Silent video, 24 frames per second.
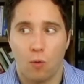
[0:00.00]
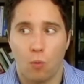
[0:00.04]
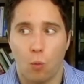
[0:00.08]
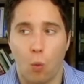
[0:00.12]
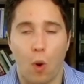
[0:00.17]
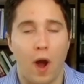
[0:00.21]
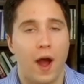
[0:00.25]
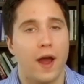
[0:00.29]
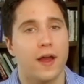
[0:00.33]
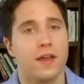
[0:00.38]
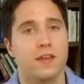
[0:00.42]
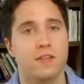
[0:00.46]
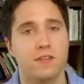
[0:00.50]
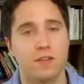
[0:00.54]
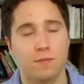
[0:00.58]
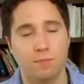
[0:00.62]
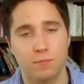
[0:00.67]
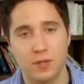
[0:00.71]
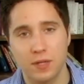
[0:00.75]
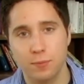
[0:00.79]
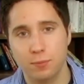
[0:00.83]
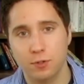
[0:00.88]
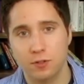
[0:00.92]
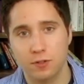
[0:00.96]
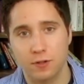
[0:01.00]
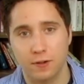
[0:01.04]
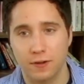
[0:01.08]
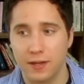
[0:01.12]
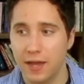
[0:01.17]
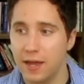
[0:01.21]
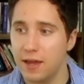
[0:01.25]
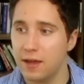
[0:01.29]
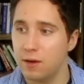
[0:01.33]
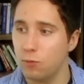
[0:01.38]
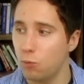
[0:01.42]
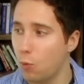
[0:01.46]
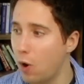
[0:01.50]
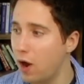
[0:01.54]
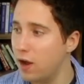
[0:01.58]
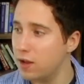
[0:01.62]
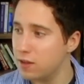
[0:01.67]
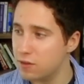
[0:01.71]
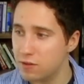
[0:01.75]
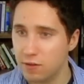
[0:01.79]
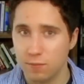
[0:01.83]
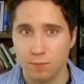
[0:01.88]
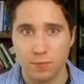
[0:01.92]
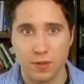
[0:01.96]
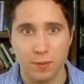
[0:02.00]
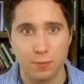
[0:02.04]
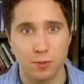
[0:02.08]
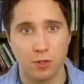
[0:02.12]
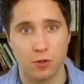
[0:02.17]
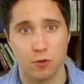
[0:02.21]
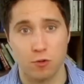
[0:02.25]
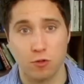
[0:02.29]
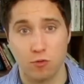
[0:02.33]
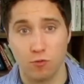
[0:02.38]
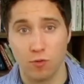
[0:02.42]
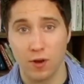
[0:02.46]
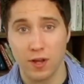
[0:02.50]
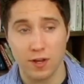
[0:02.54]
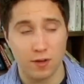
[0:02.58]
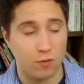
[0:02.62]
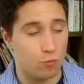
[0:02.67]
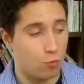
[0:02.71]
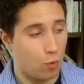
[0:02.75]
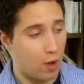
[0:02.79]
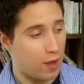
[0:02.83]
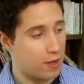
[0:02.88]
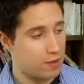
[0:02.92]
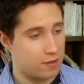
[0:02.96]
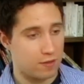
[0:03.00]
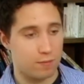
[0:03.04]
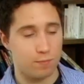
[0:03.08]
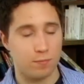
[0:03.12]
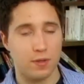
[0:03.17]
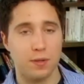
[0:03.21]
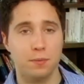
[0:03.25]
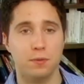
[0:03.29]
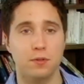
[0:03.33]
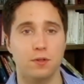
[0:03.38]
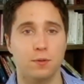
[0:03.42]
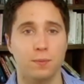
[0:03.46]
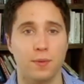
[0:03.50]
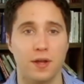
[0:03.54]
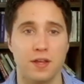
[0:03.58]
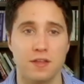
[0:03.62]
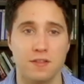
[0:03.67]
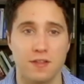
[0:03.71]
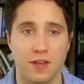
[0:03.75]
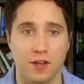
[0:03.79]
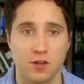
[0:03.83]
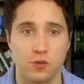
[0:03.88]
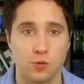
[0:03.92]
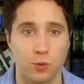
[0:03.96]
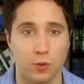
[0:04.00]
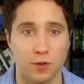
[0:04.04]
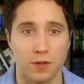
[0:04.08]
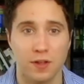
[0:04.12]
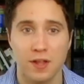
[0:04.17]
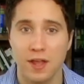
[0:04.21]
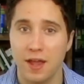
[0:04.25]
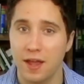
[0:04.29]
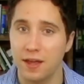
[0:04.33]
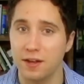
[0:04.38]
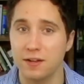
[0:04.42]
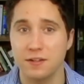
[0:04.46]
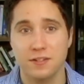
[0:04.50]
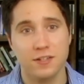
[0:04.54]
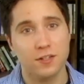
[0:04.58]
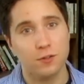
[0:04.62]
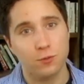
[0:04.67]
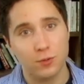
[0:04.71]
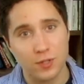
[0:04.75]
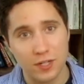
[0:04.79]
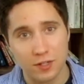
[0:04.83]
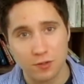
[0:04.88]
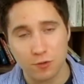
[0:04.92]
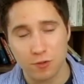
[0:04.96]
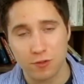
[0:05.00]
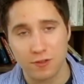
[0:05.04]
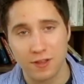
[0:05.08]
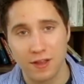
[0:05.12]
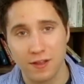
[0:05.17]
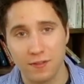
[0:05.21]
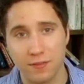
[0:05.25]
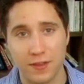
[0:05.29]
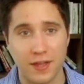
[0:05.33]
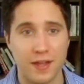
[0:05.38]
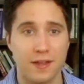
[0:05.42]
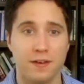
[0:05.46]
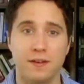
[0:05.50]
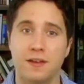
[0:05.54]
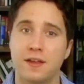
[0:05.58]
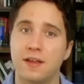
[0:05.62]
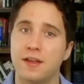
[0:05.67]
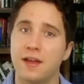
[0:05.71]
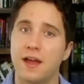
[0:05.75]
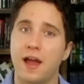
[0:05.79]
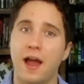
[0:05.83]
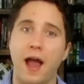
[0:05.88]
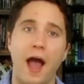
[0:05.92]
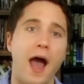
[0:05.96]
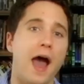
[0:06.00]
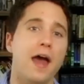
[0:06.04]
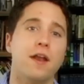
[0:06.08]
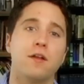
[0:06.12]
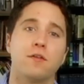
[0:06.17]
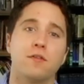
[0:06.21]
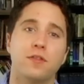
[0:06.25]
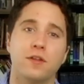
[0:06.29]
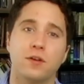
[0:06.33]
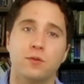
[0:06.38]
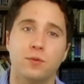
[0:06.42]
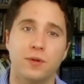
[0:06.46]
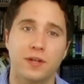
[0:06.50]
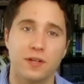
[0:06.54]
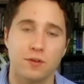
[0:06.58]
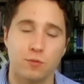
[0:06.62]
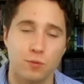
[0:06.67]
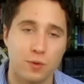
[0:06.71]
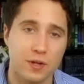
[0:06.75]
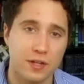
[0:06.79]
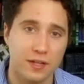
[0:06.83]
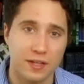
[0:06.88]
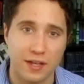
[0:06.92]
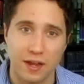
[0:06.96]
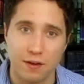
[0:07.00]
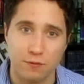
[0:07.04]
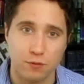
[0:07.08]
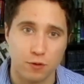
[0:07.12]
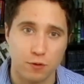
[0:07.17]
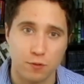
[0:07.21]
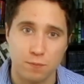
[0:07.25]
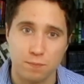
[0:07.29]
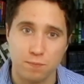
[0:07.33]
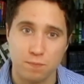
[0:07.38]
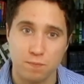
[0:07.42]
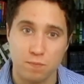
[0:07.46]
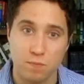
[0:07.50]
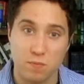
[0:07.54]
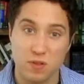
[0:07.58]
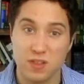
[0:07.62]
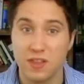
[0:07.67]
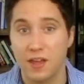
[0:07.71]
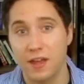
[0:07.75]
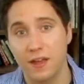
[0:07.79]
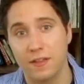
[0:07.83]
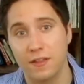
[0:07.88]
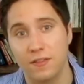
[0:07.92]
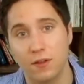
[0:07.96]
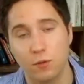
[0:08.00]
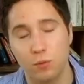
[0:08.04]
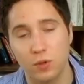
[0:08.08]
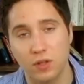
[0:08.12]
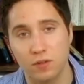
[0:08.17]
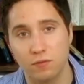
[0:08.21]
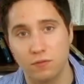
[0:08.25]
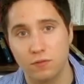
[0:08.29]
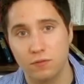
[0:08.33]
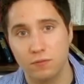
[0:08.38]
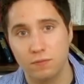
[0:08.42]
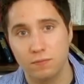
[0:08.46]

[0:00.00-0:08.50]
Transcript: why some people are gay, why some people are straight, and why some people are bisexual. And until we understand that, I don't think we can really ever say that we've